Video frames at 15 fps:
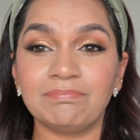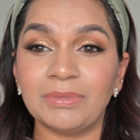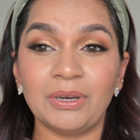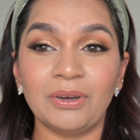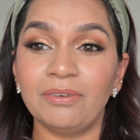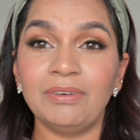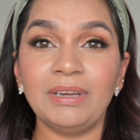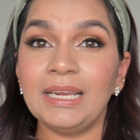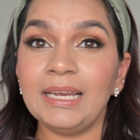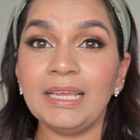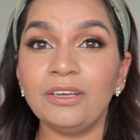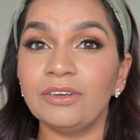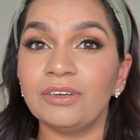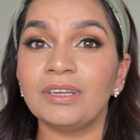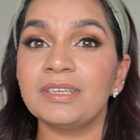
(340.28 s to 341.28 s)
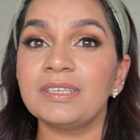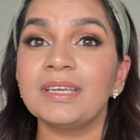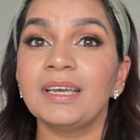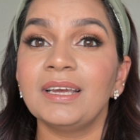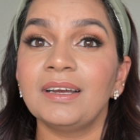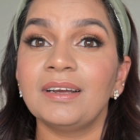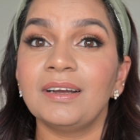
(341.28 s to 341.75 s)
a really good
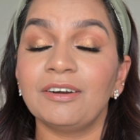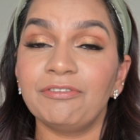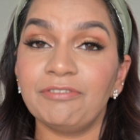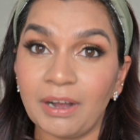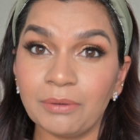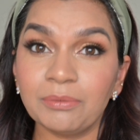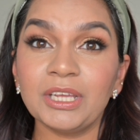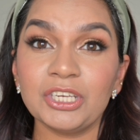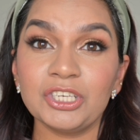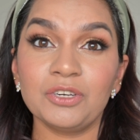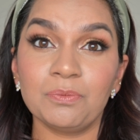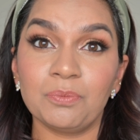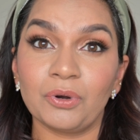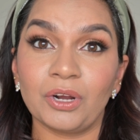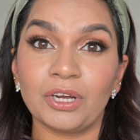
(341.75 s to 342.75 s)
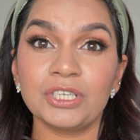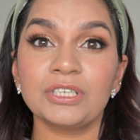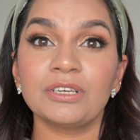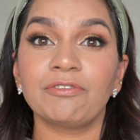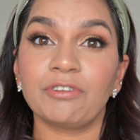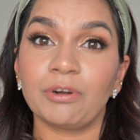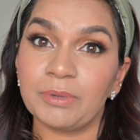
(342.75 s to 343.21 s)
foundation brush
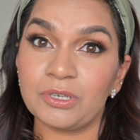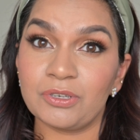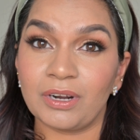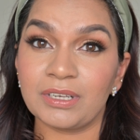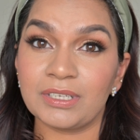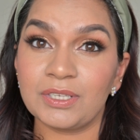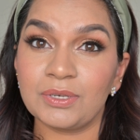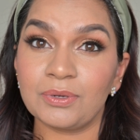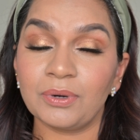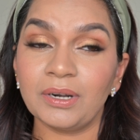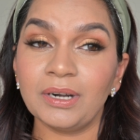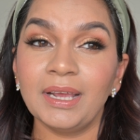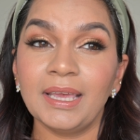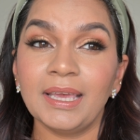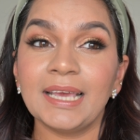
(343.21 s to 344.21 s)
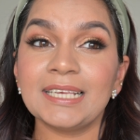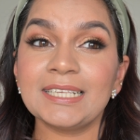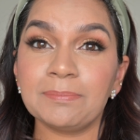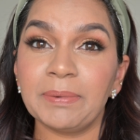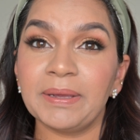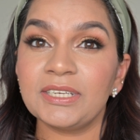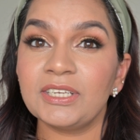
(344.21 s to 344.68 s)
from a drugstore,
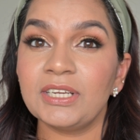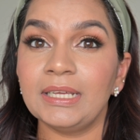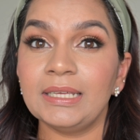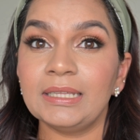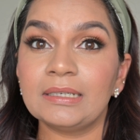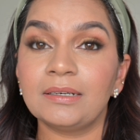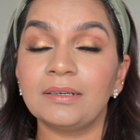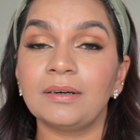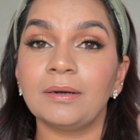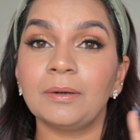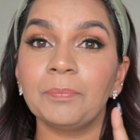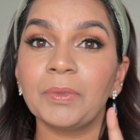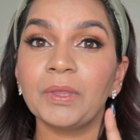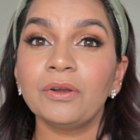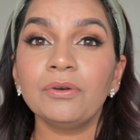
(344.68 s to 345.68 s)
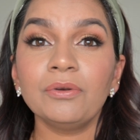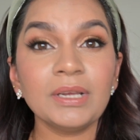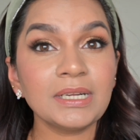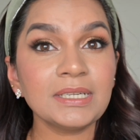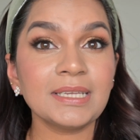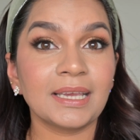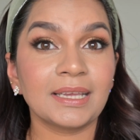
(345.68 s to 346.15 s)
especially the
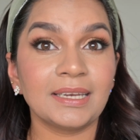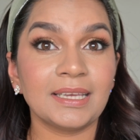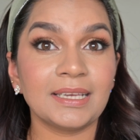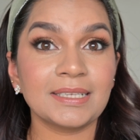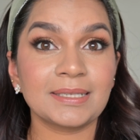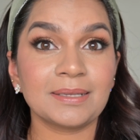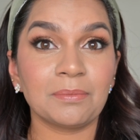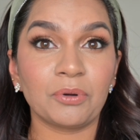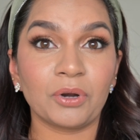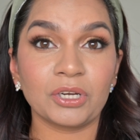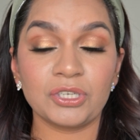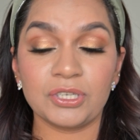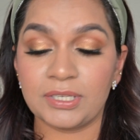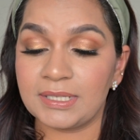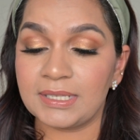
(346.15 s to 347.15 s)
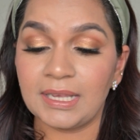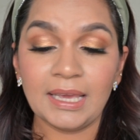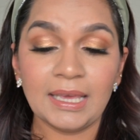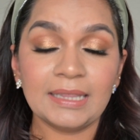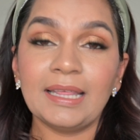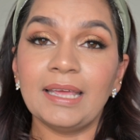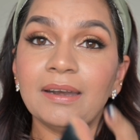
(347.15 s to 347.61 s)
Real Techniques brushes.
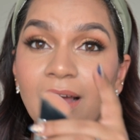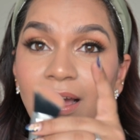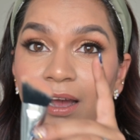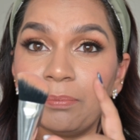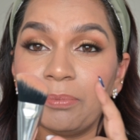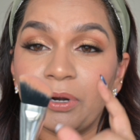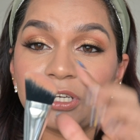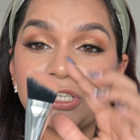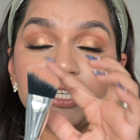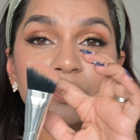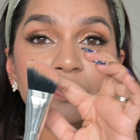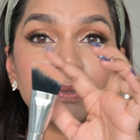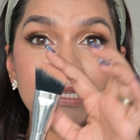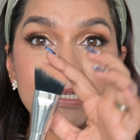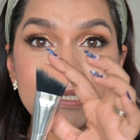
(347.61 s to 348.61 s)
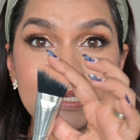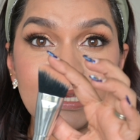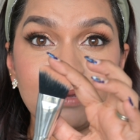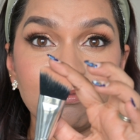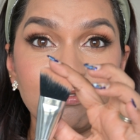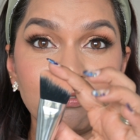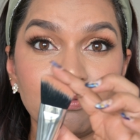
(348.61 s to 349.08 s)
There are brushes with the
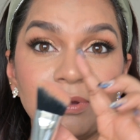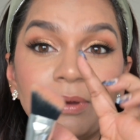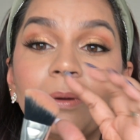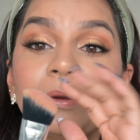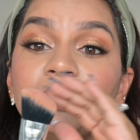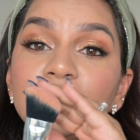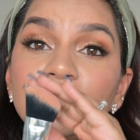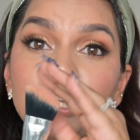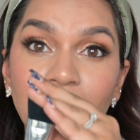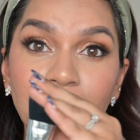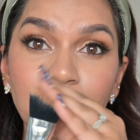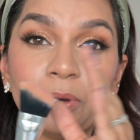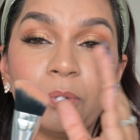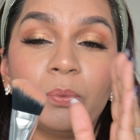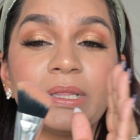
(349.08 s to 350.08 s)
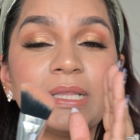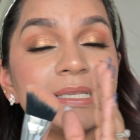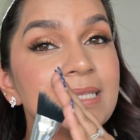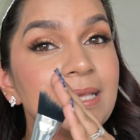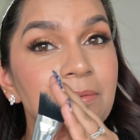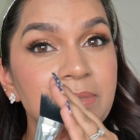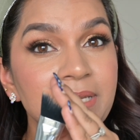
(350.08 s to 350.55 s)
same shape, with the
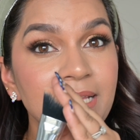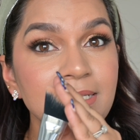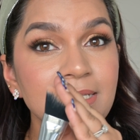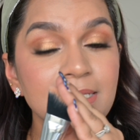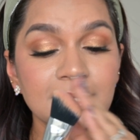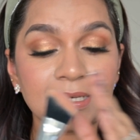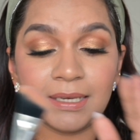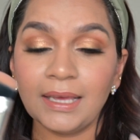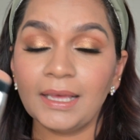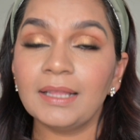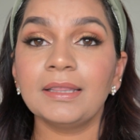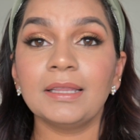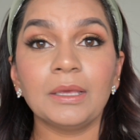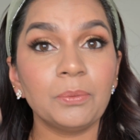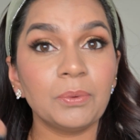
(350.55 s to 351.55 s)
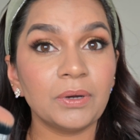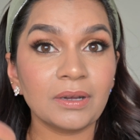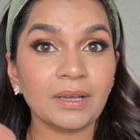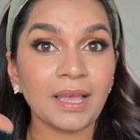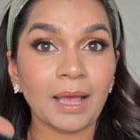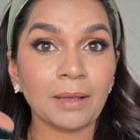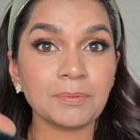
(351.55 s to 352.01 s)
same density. They
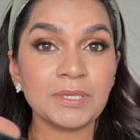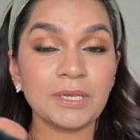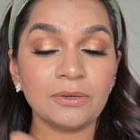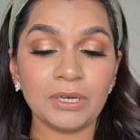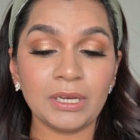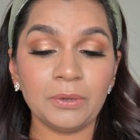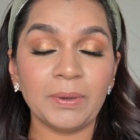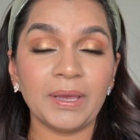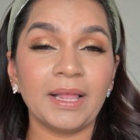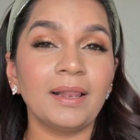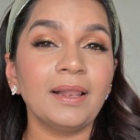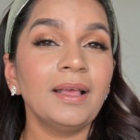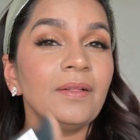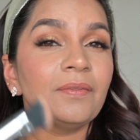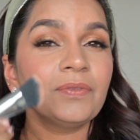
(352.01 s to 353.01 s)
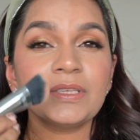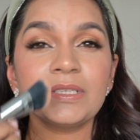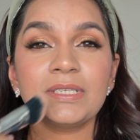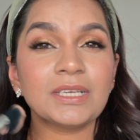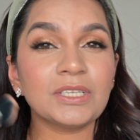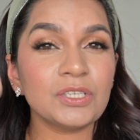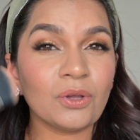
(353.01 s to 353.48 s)
work absolutely well. This
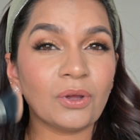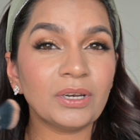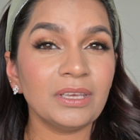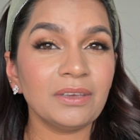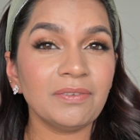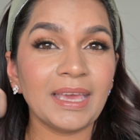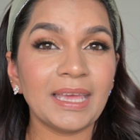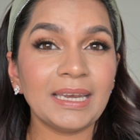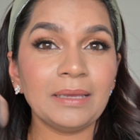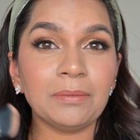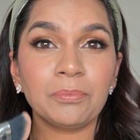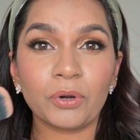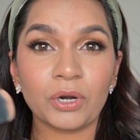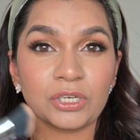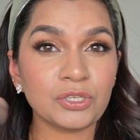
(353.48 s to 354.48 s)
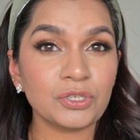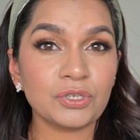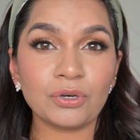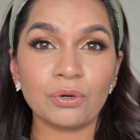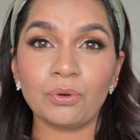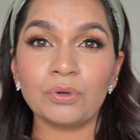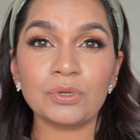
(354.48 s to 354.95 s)
does not give any brush
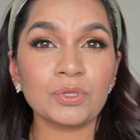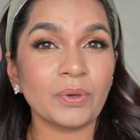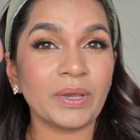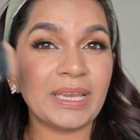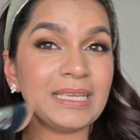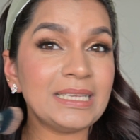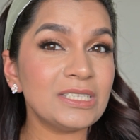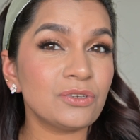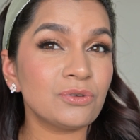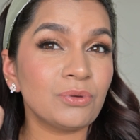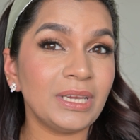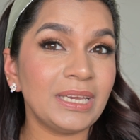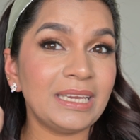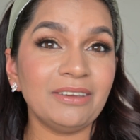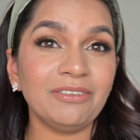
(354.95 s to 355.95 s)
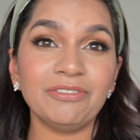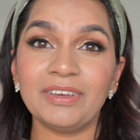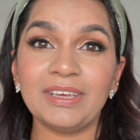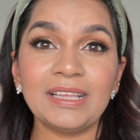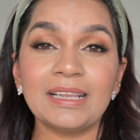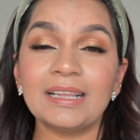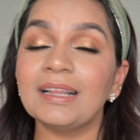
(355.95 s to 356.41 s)
strokes or any streaky
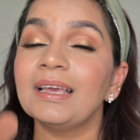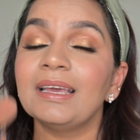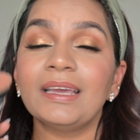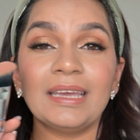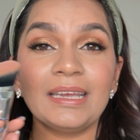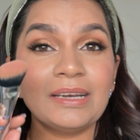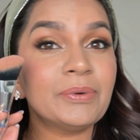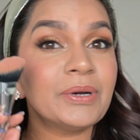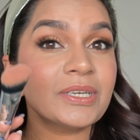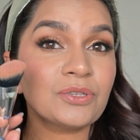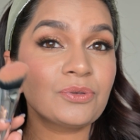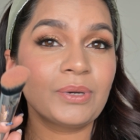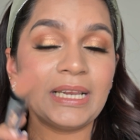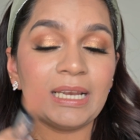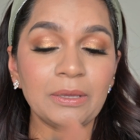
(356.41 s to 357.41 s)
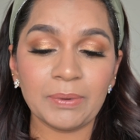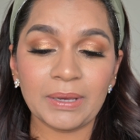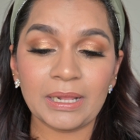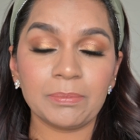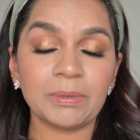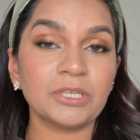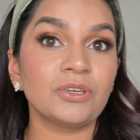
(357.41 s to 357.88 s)
feel. It works really
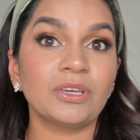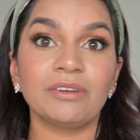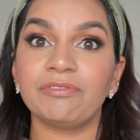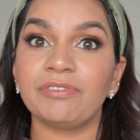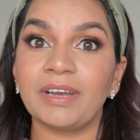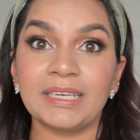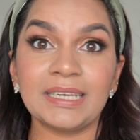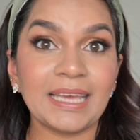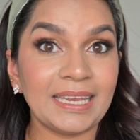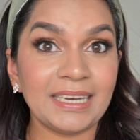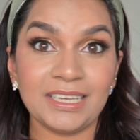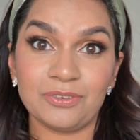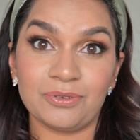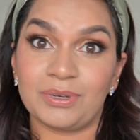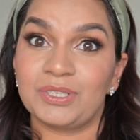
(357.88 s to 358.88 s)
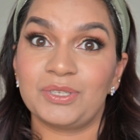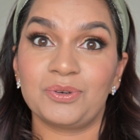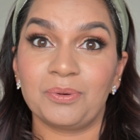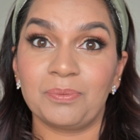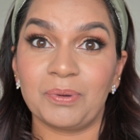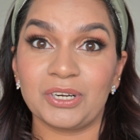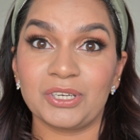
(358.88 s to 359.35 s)
well, but you can find any
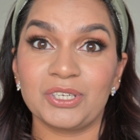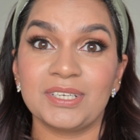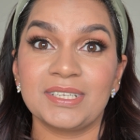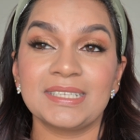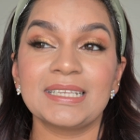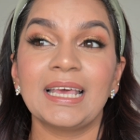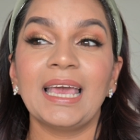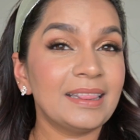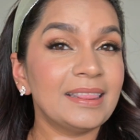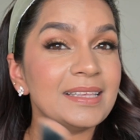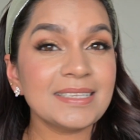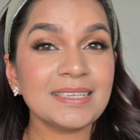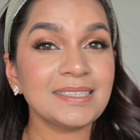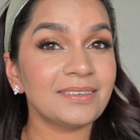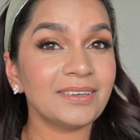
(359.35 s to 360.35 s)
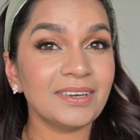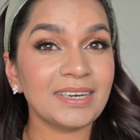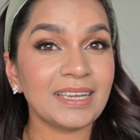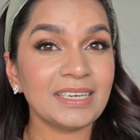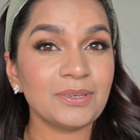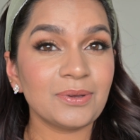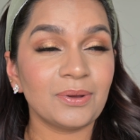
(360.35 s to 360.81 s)
drugstore brushes. This is
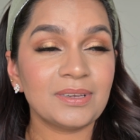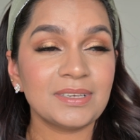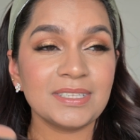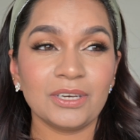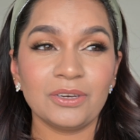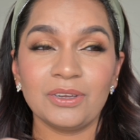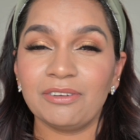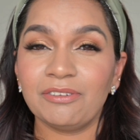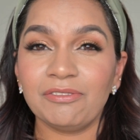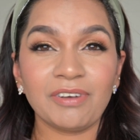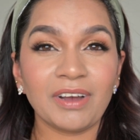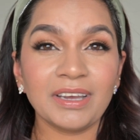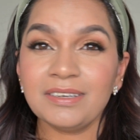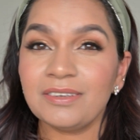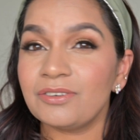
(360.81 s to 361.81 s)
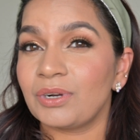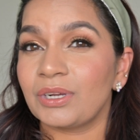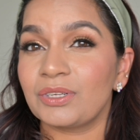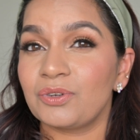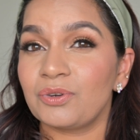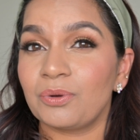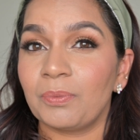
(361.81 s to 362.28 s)
$39 and you can find a
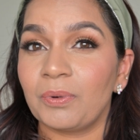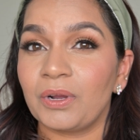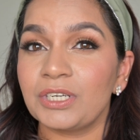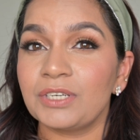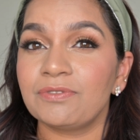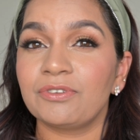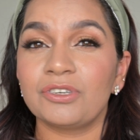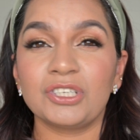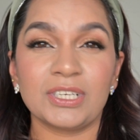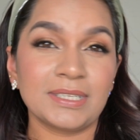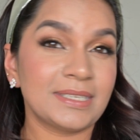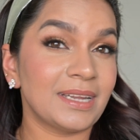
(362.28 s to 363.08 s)
drugstore brush for just